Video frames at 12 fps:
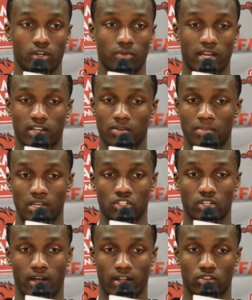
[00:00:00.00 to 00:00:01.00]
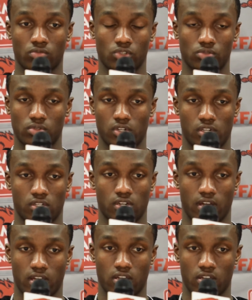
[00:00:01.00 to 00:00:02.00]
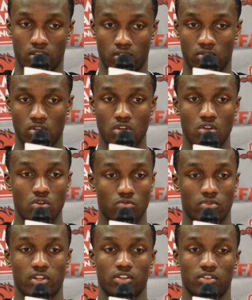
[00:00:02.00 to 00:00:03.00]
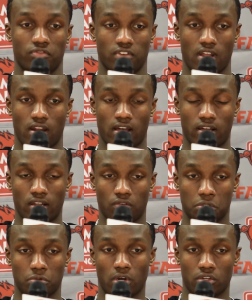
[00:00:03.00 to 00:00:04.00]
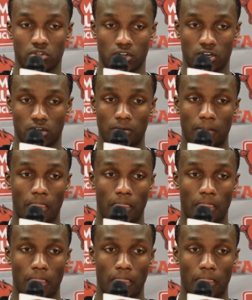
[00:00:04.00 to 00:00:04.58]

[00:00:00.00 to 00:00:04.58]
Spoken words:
We had to make shots, which we did tonight, and we had to defend at a high level, which we also didn't do.